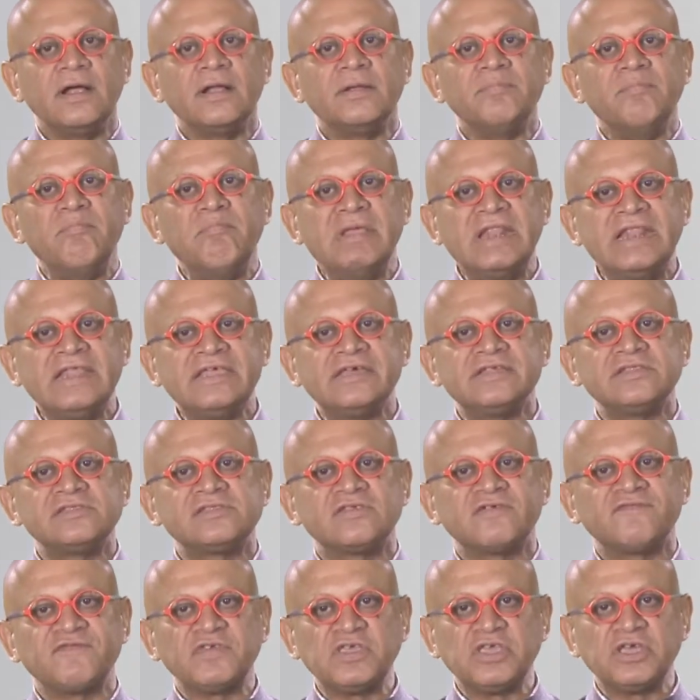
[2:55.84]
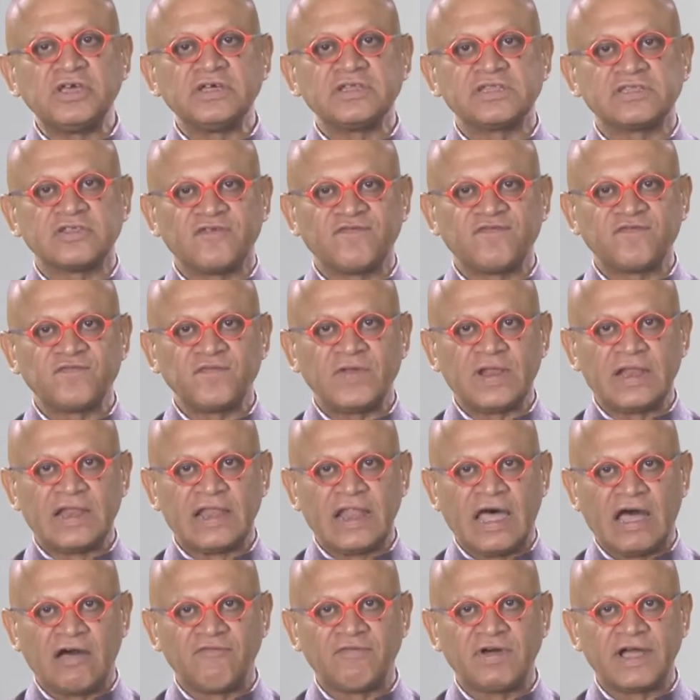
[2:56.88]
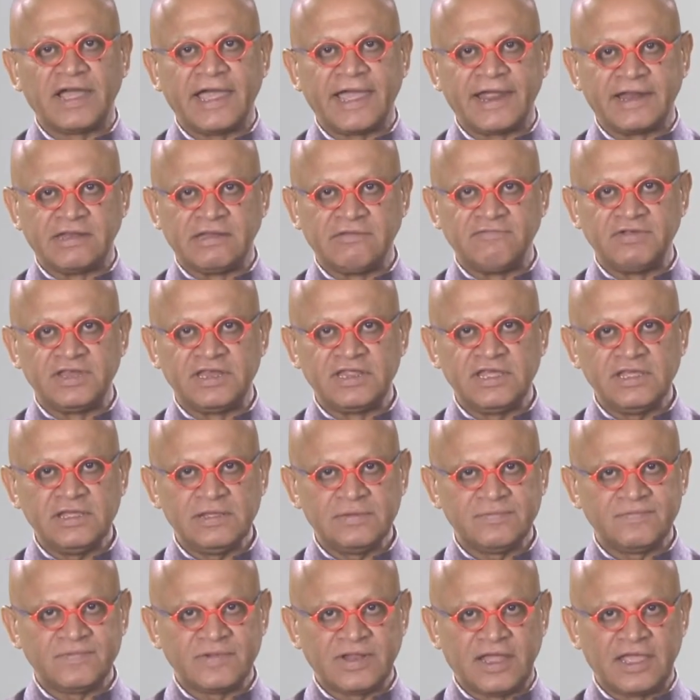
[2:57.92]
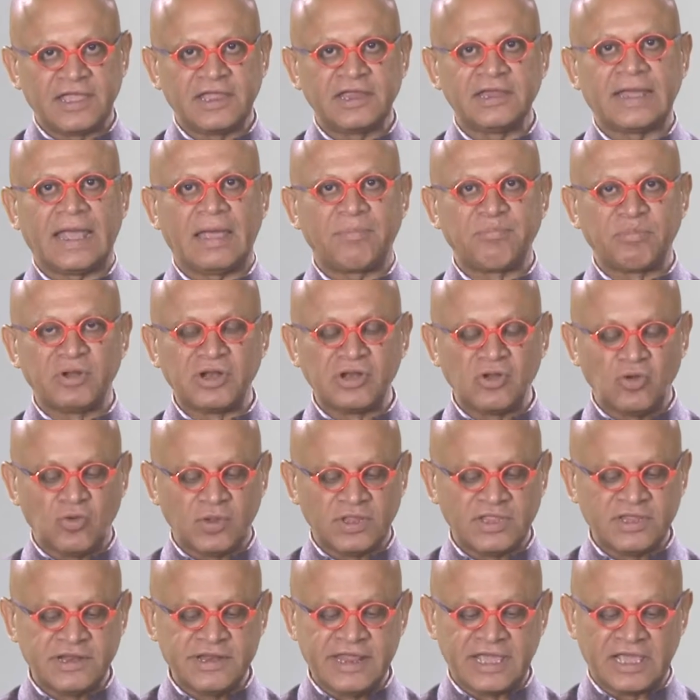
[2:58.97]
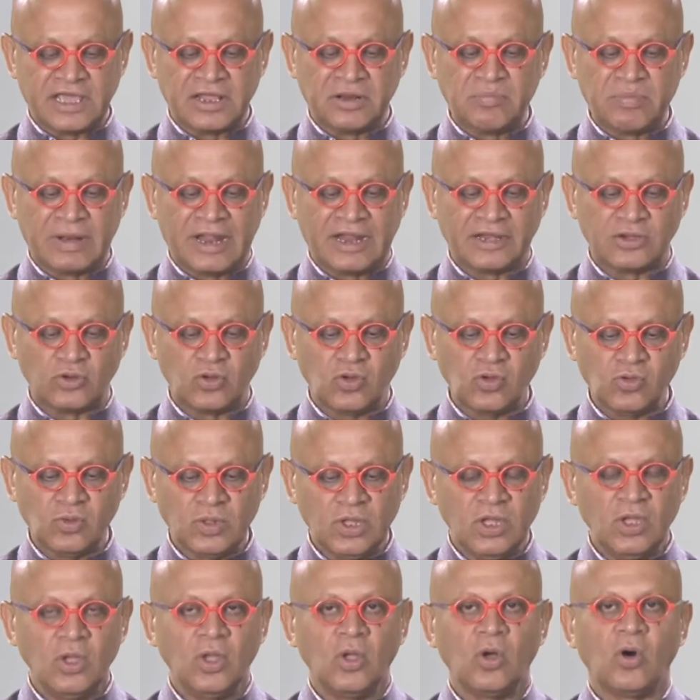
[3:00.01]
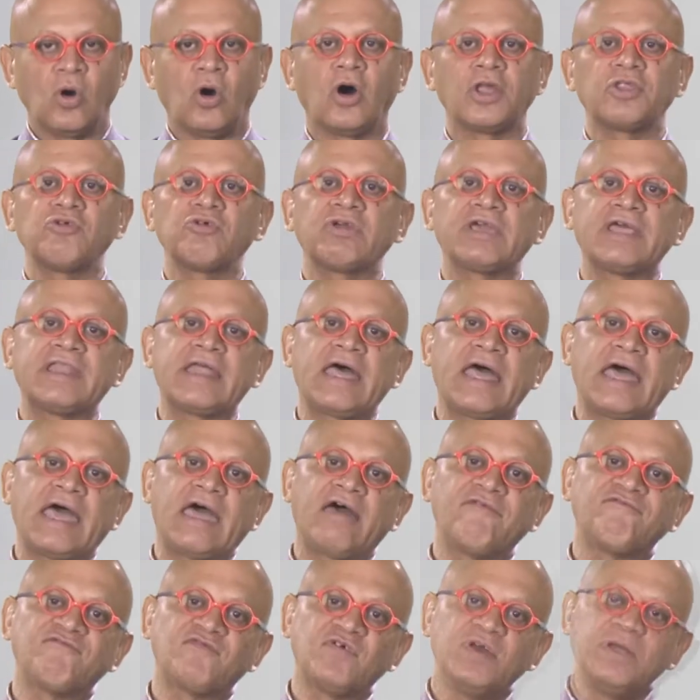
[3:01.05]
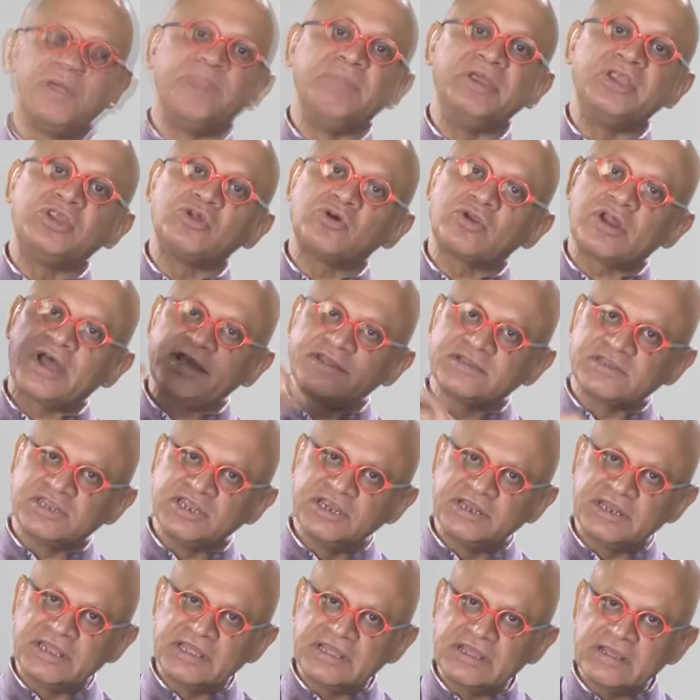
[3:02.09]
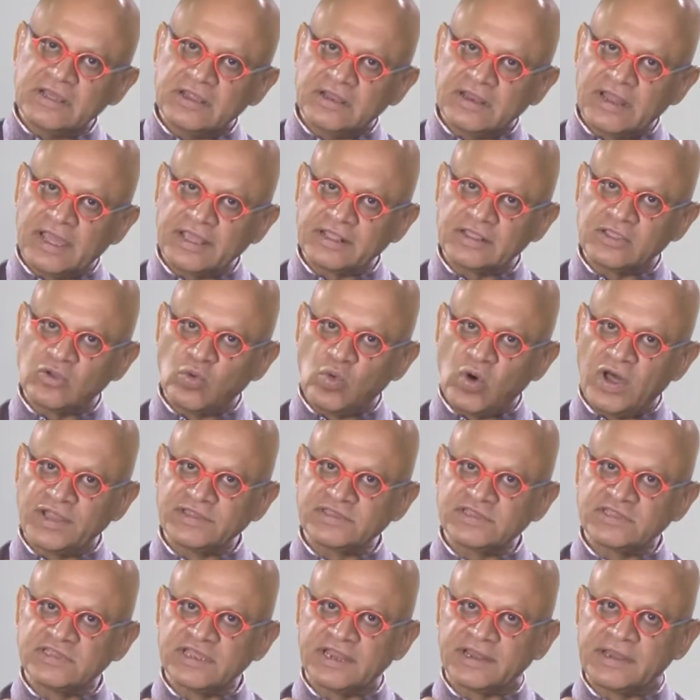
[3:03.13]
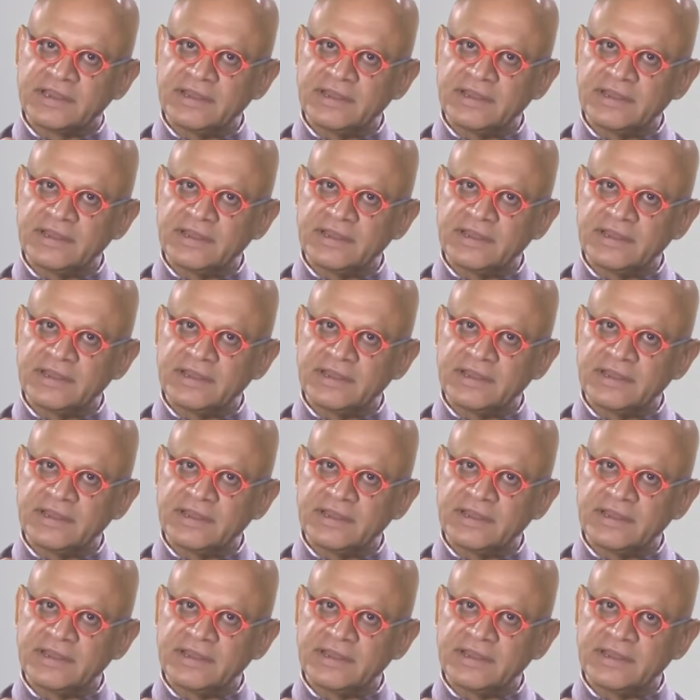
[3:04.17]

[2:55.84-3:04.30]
millions of years of lava activity like it happened over the Deccan Plateau, or you can have meteorites hitting like the ones that